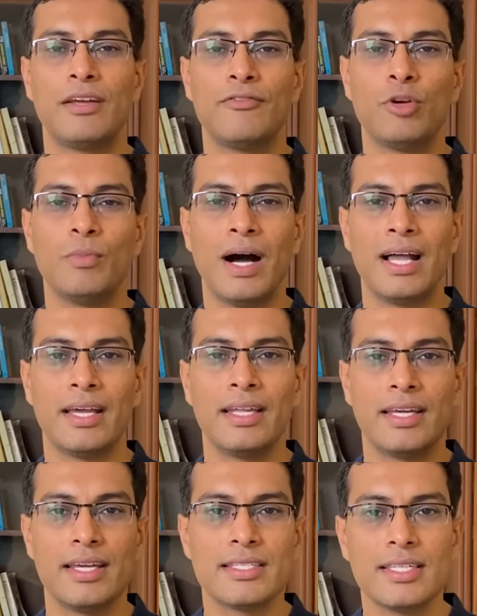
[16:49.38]
if you buy
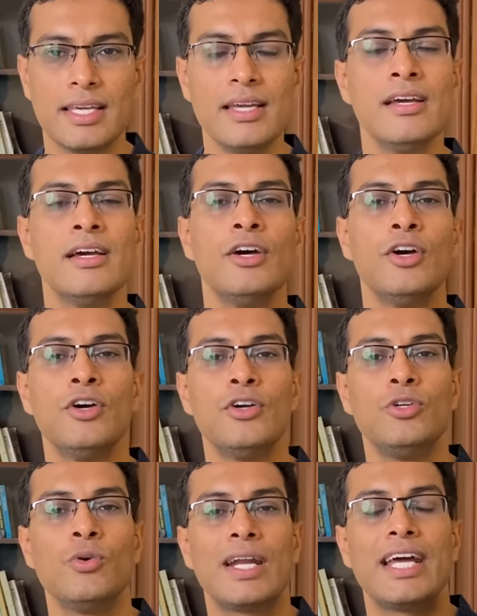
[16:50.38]
an AC,
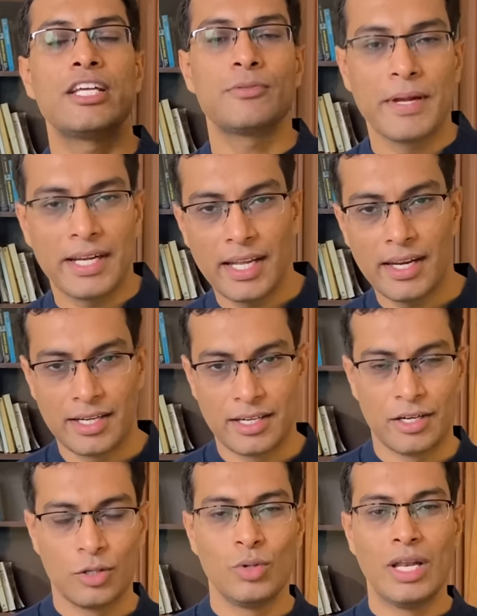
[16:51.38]
you are expecting it
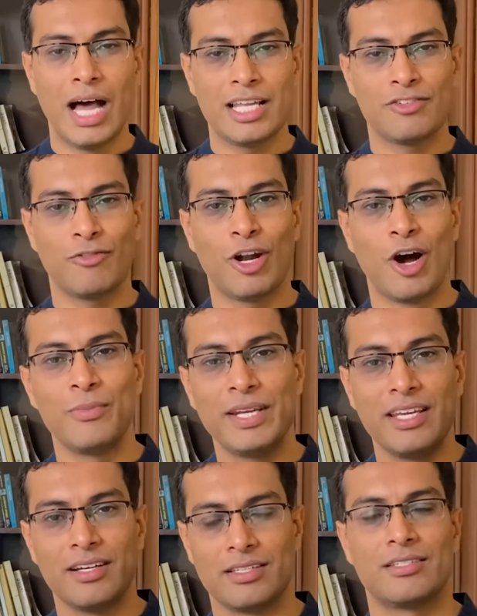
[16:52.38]
to last for how
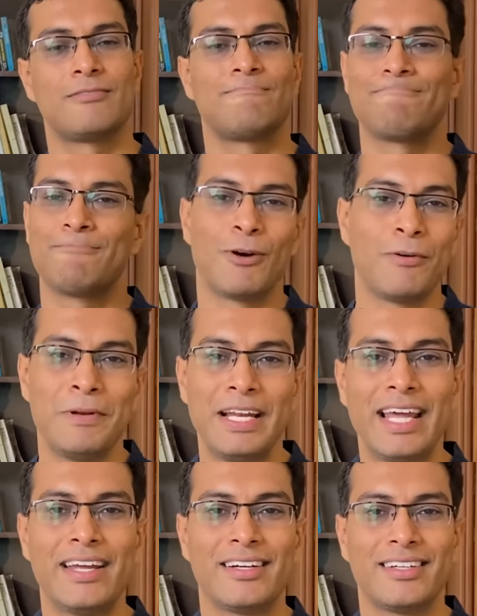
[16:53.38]
many years? Probably
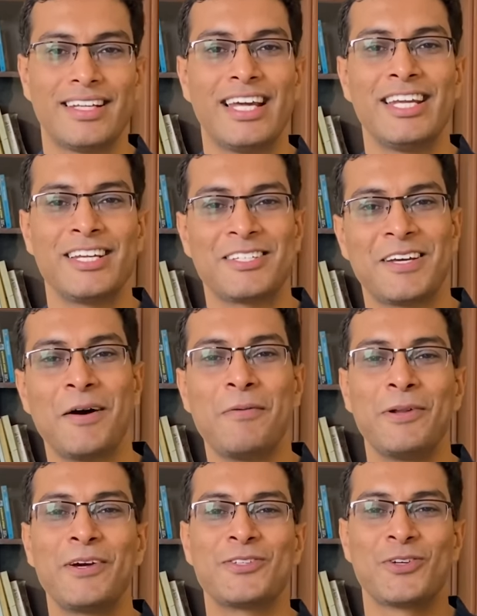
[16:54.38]
like 10 years,
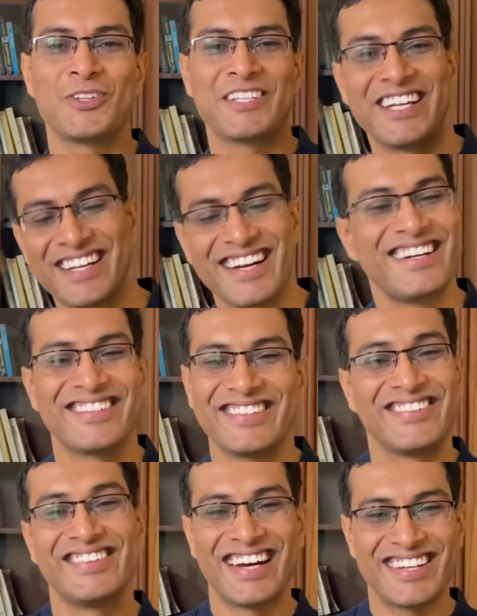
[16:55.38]
100 years, right? So
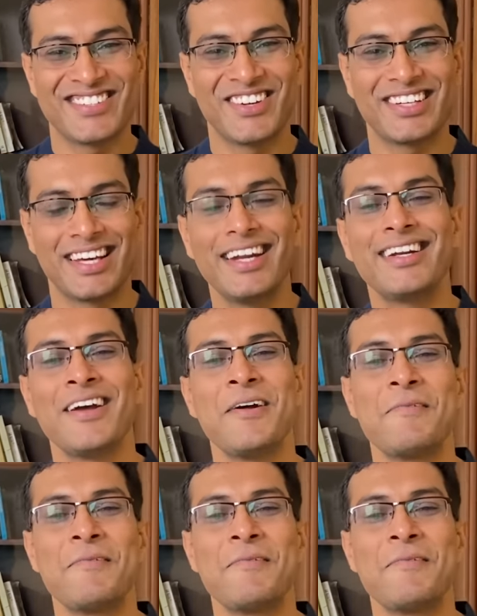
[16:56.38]
no, that is not correct.